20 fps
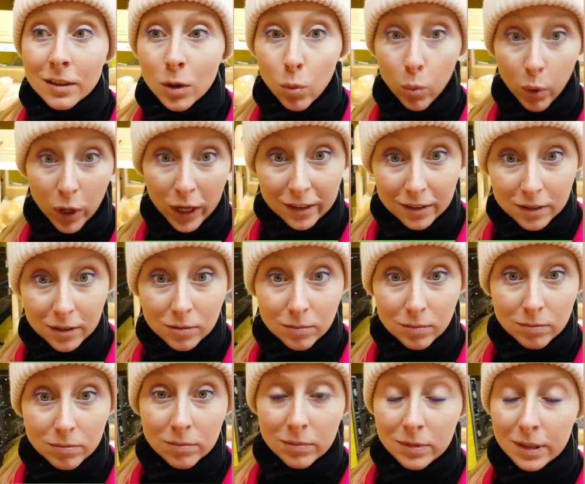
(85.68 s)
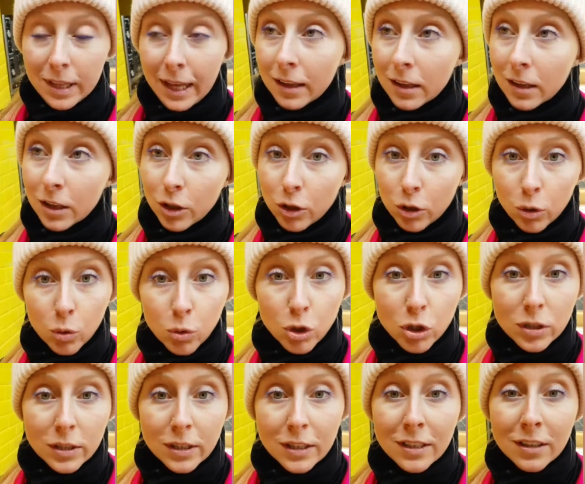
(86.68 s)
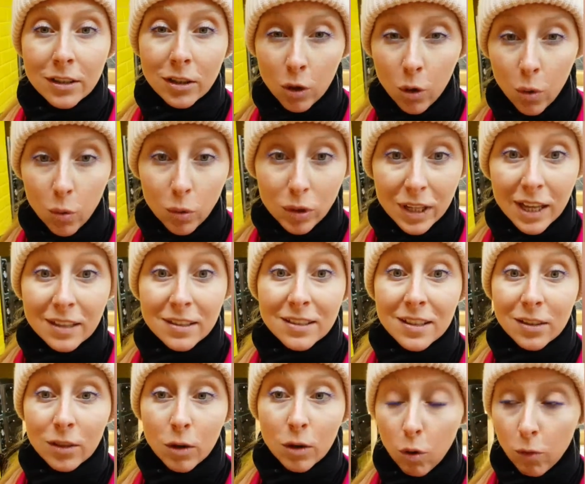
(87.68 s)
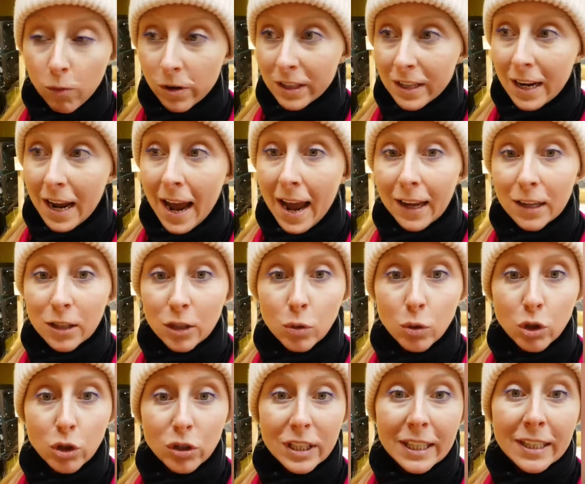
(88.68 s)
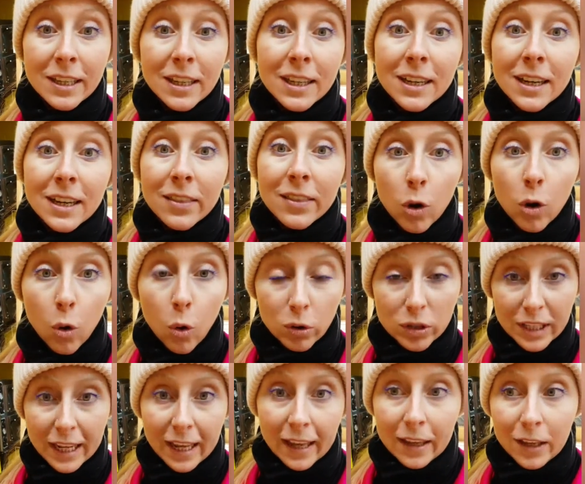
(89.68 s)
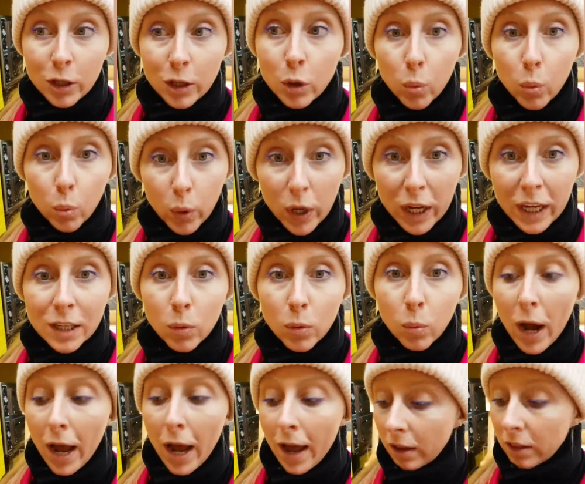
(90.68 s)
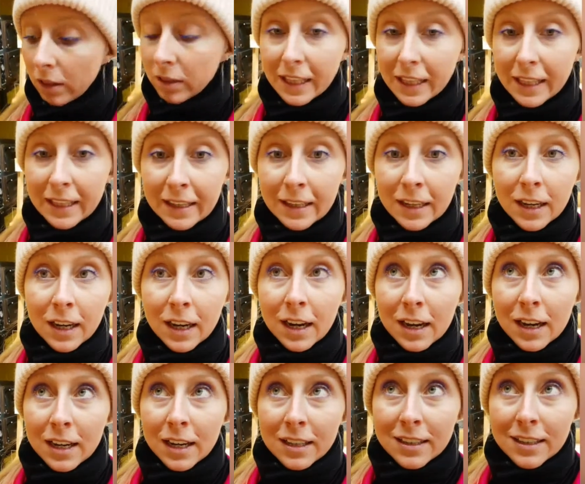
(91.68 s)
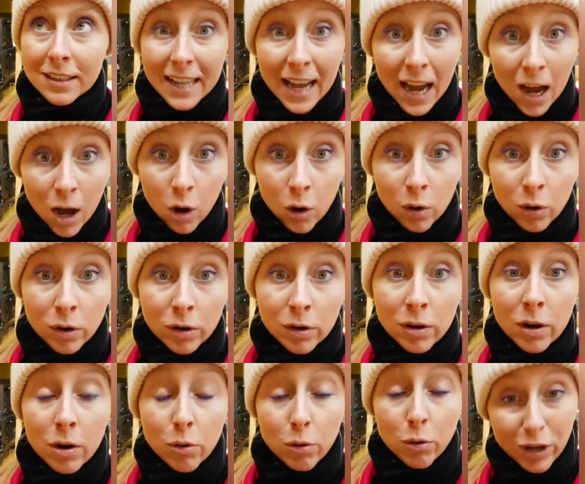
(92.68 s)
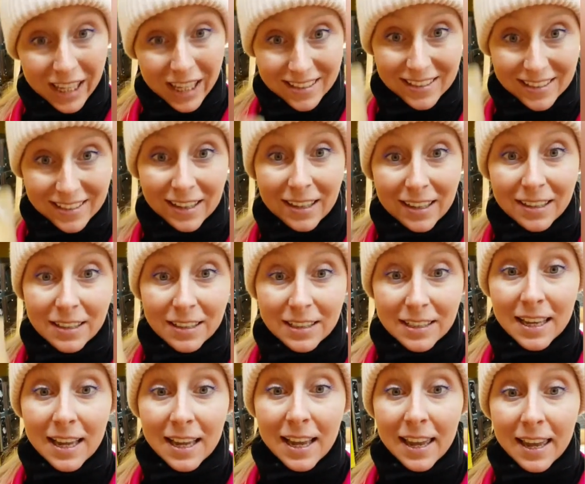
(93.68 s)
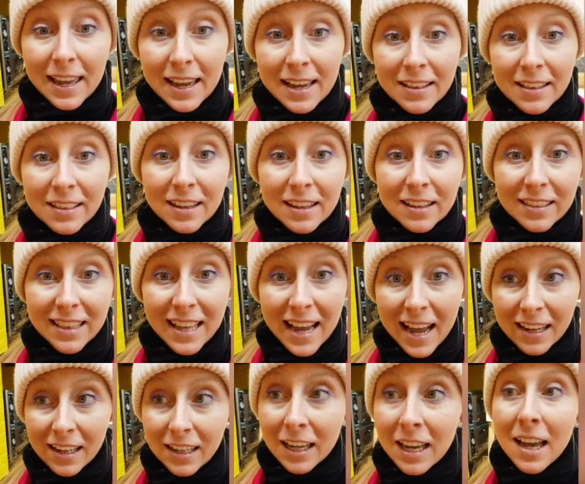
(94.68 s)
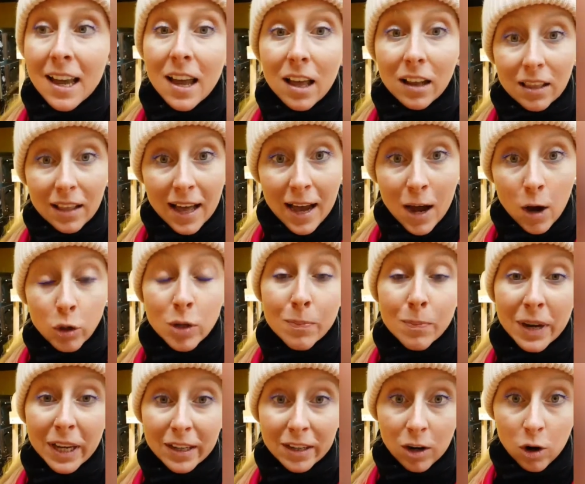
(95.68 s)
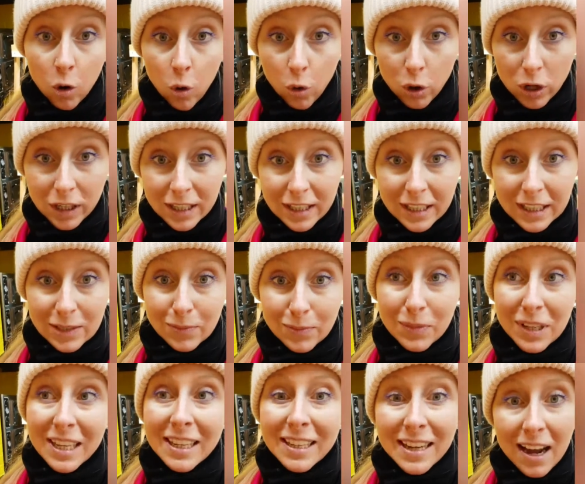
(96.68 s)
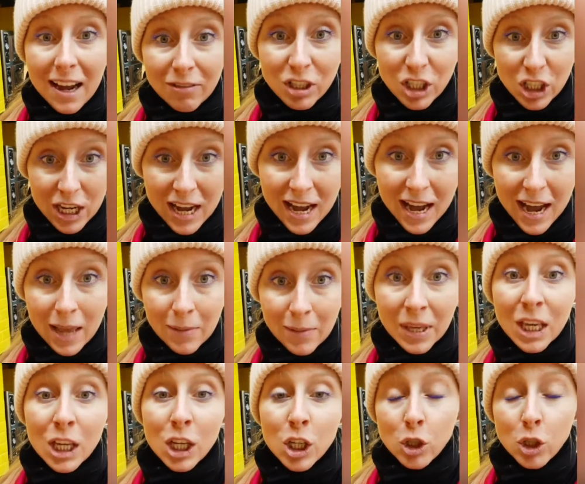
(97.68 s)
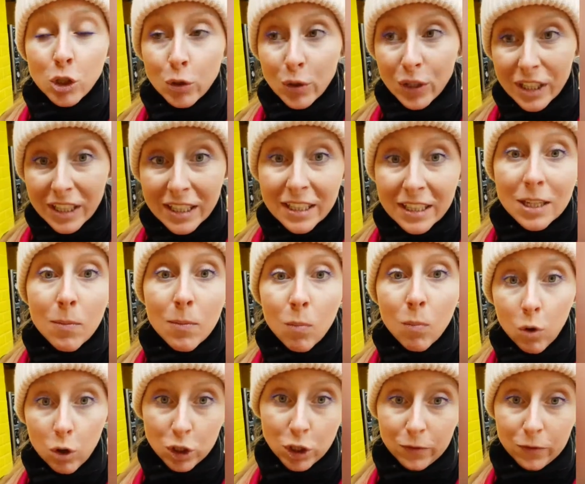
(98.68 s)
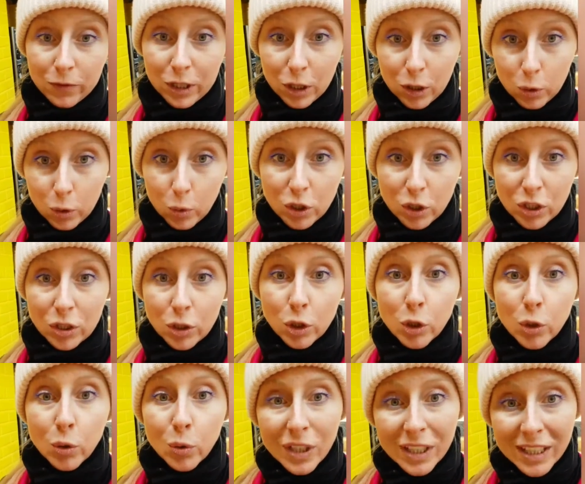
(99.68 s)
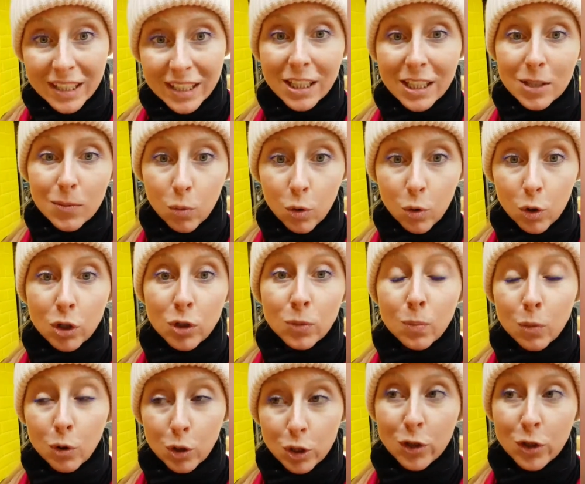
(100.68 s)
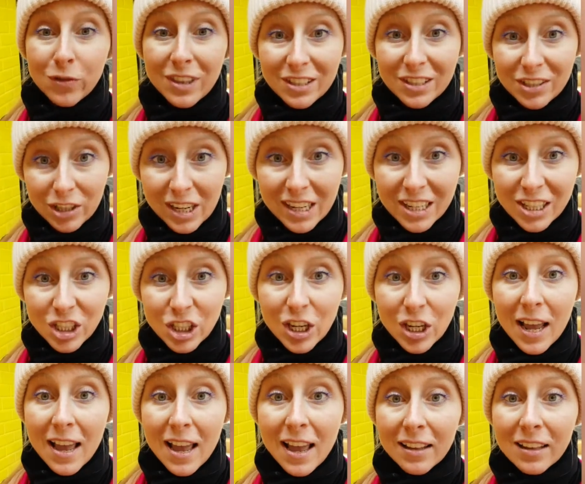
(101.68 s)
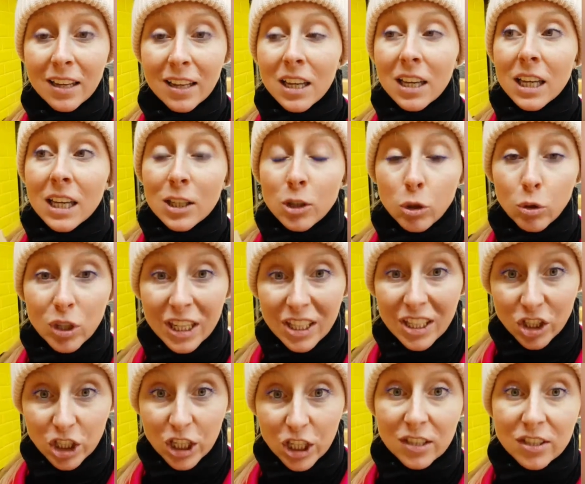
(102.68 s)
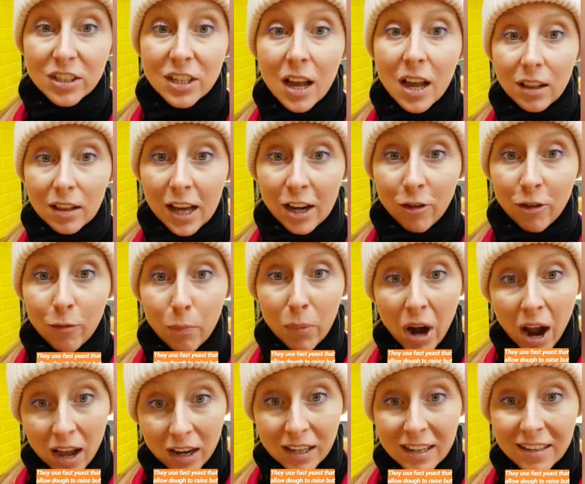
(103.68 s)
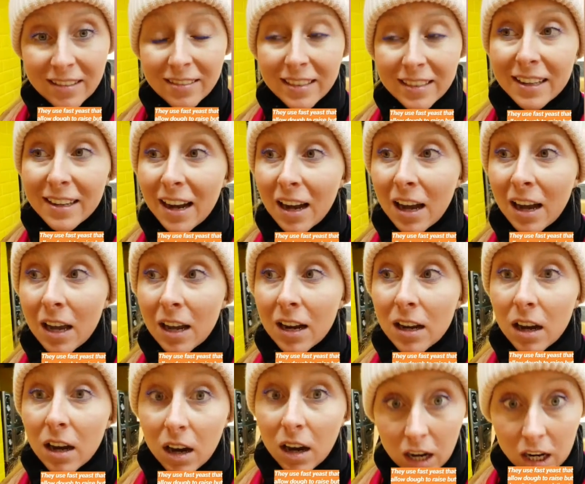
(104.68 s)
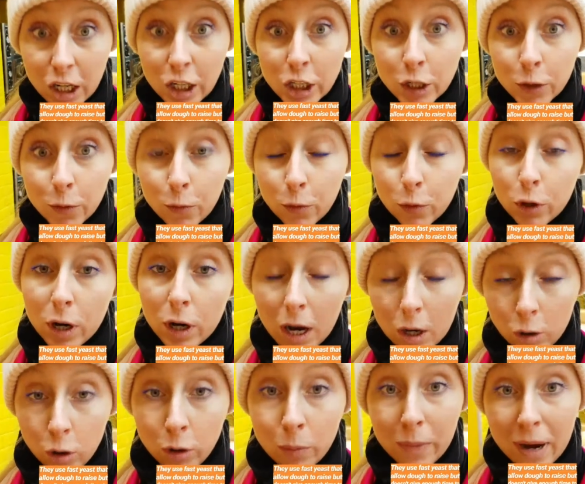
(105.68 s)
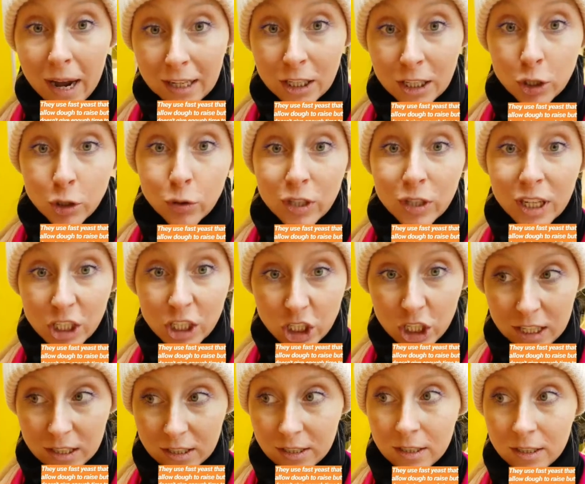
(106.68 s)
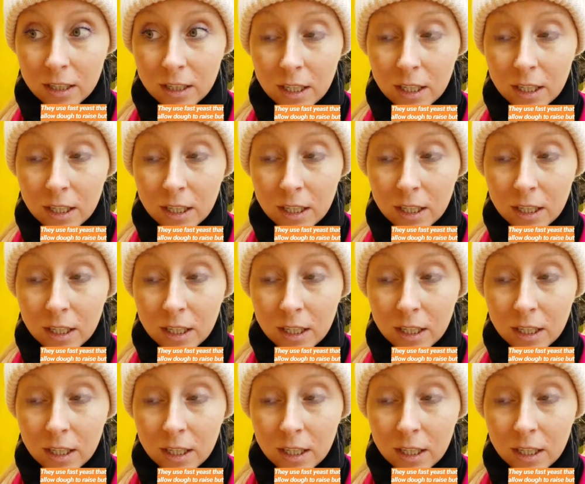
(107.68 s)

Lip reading: wait, like usually no less than overnight, like usually the whole day. You wait while the dough raises, and that allowed microorganisms enough time to eat most of the gluten, to eat most of the starch, and to digest a lot of proteins that are hard for our body to digest.